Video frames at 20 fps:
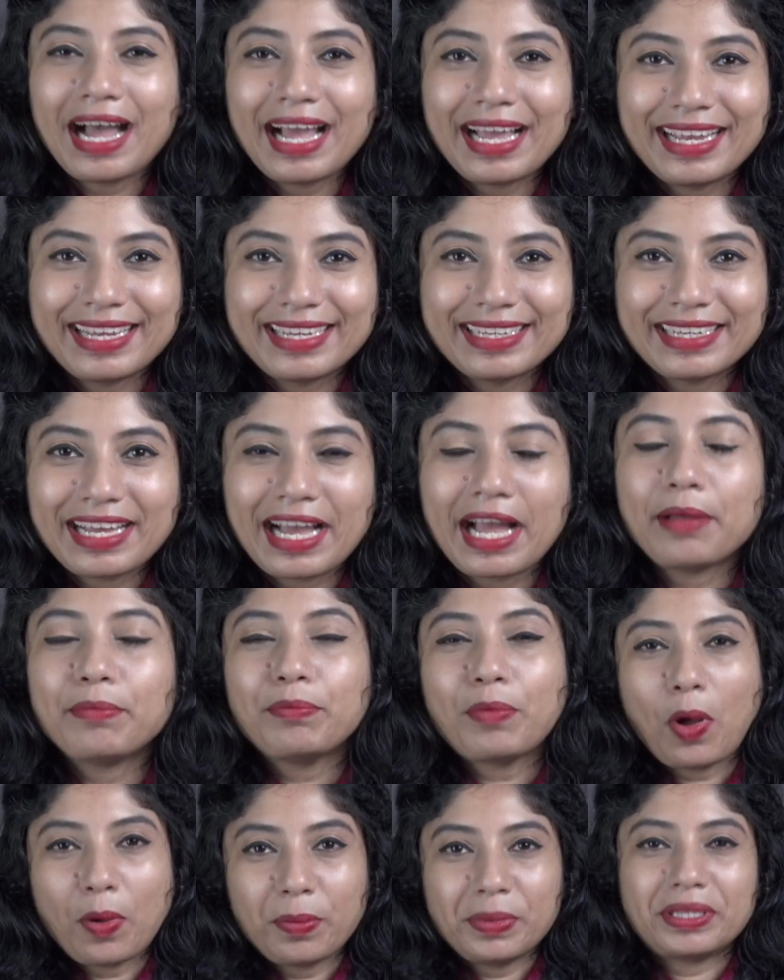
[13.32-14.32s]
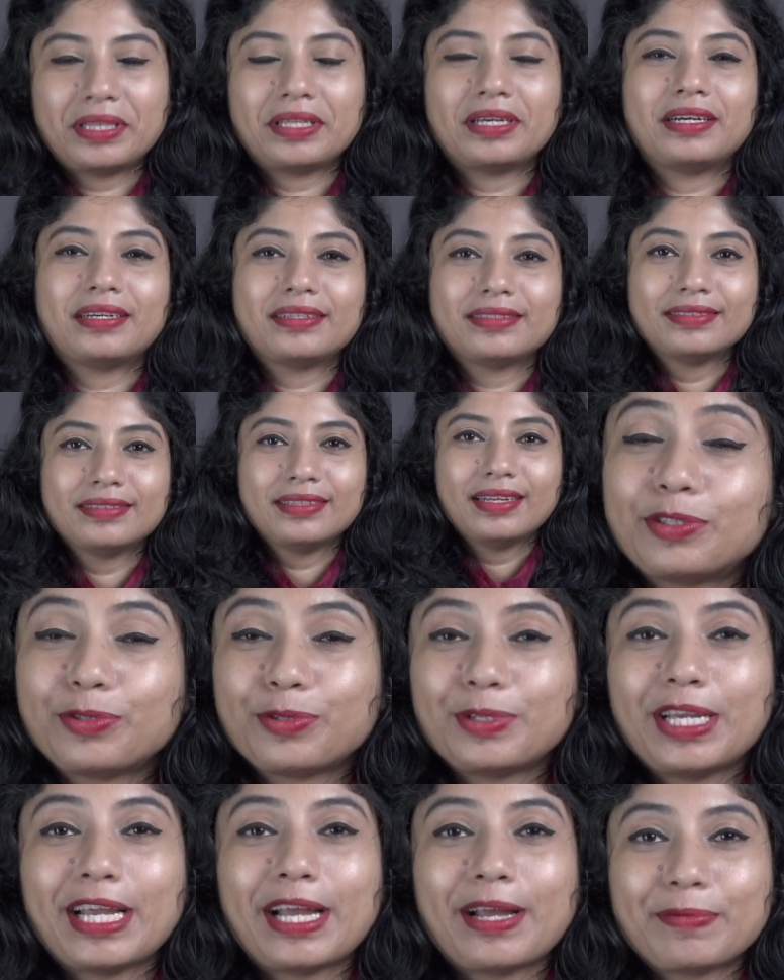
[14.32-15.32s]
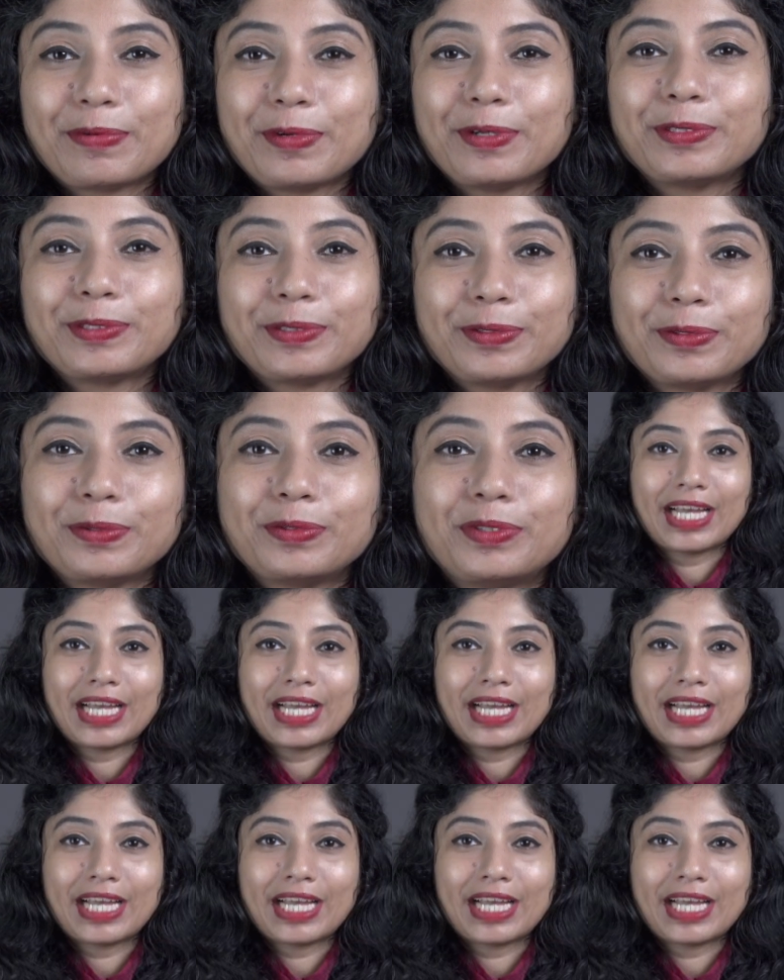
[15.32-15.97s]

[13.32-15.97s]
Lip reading: Hi, I'm Moumita, and today I'm going to